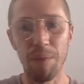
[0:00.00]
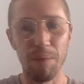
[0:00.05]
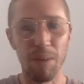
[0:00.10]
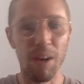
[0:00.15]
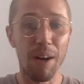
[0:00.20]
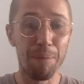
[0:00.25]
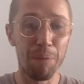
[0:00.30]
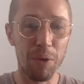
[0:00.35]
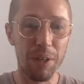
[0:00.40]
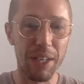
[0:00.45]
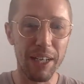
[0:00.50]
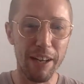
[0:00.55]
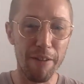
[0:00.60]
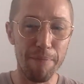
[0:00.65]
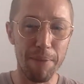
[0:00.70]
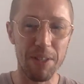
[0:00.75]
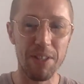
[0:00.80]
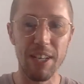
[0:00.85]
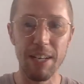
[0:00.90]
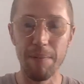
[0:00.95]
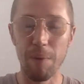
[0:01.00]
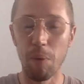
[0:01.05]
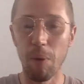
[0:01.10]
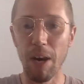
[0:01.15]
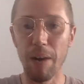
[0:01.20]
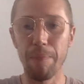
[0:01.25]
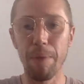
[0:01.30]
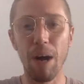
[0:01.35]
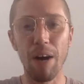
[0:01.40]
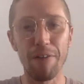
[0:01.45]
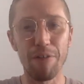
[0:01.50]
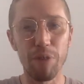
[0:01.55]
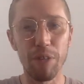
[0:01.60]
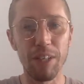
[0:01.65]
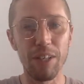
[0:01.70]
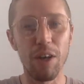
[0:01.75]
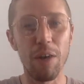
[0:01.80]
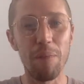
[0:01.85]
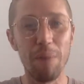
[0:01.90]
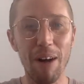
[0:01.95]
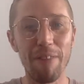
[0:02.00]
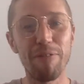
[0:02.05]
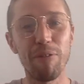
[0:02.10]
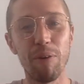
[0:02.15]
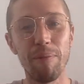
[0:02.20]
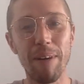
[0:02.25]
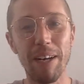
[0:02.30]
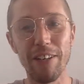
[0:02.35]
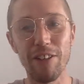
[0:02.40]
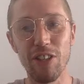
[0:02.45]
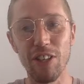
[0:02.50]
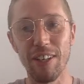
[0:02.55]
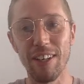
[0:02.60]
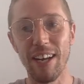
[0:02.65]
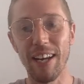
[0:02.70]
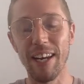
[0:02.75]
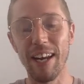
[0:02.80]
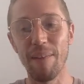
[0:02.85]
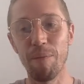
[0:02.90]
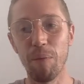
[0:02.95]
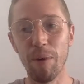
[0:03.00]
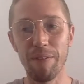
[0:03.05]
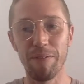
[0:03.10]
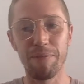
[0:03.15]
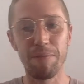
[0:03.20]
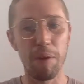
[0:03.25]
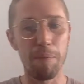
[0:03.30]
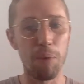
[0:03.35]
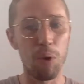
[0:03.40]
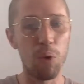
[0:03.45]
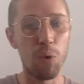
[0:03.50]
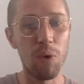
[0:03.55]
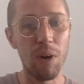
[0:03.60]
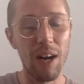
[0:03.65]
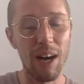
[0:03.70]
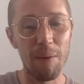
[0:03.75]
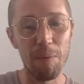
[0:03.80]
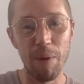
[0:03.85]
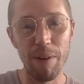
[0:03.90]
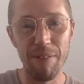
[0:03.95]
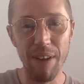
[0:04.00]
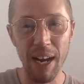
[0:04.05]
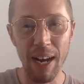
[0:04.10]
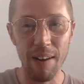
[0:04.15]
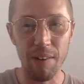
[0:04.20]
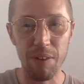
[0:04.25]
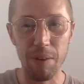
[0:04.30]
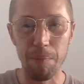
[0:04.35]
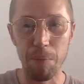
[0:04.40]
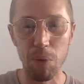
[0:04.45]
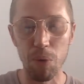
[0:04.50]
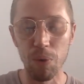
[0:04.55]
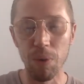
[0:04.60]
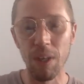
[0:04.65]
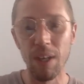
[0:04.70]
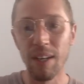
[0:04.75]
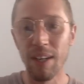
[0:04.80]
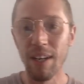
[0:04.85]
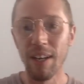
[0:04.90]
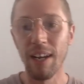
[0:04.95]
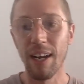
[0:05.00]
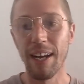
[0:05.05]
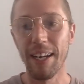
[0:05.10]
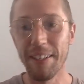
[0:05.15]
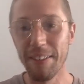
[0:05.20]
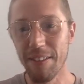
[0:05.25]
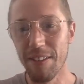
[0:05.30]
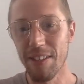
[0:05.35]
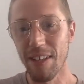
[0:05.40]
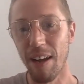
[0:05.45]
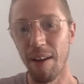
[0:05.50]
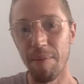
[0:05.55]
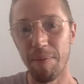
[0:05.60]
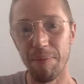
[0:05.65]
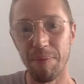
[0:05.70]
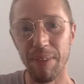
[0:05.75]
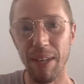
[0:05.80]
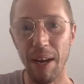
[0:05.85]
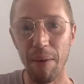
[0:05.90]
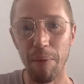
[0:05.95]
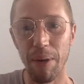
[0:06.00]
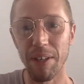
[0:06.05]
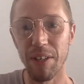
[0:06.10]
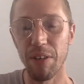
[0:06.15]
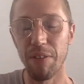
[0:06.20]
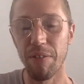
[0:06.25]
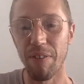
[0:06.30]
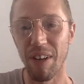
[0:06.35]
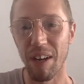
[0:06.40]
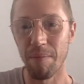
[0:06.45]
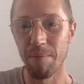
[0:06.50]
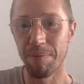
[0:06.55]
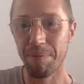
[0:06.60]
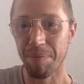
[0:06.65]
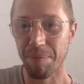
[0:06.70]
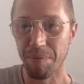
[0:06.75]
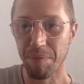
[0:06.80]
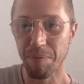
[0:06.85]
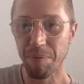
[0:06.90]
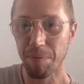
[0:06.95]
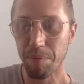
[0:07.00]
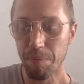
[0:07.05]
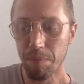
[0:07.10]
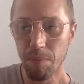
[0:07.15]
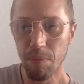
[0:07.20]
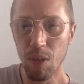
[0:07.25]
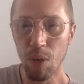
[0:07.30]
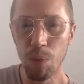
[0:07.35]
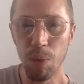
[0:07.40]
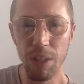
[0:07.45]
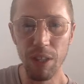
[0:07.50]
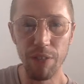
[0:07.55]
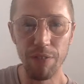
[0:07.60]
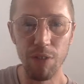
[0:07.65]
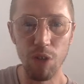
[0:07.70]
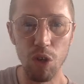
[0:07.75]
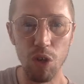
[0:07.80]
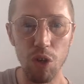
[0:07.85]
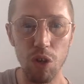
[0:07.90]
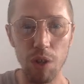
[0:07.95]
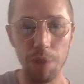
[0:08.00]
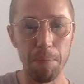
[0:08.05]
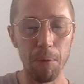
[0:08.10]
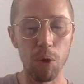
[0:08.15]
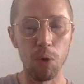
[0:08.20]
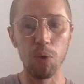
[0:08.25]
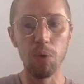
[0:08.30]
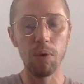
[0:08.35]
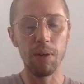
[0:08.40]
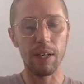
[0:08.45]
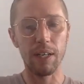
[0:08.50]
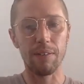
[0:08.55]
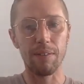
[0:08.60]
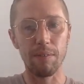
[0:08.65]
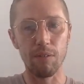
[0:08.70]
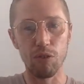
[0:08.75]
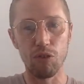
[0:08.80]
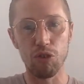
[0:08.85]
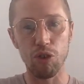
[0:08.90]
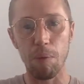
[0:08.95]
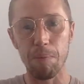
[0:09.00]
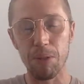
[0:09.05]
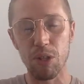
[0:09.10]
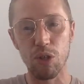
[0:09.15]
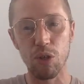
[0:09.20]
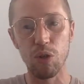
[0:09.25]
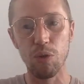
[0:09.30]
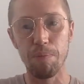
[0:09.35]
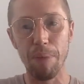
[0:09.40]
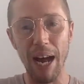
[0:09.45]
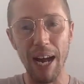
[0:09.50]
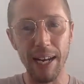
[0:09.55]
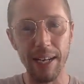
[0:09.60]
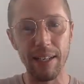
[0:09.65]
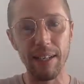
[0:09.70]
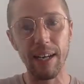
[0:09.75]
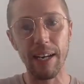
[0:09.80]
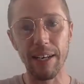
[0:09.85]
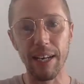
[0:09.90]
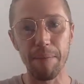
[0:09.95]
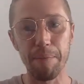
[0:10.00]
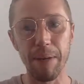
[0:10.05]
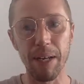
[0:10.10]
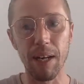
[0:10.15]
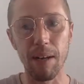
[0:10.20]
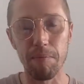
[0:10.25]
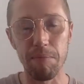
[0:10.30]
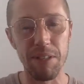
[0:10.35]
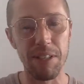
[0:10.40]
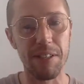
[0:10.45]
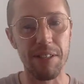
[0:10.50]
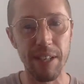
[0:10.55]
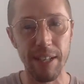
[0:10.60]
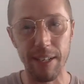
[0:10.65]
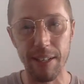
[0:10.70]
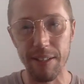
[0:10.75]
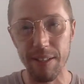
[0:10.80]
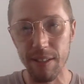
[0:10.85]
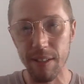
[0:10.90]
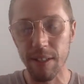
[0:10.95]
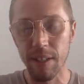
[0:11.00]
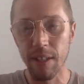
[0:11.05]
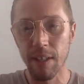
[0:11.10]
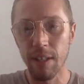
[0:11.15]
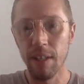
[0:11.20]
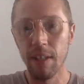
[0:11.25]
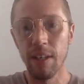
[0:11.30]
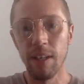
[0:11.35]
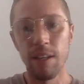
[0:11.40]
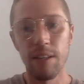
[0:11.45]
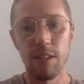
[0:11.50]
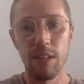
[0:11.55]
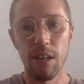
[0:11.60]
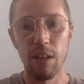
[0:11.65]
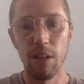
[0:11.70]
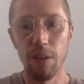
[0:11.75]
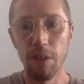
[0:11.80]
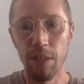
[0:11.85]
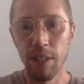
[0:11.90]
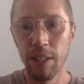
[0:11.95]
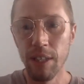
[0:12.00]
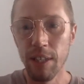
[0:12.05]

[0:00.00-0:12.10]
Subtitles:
I'm not going to give my team away, but I've already got my formation. And then with the ball and without the ball. And when you've not got the ball, drop two back and it becomes a six. So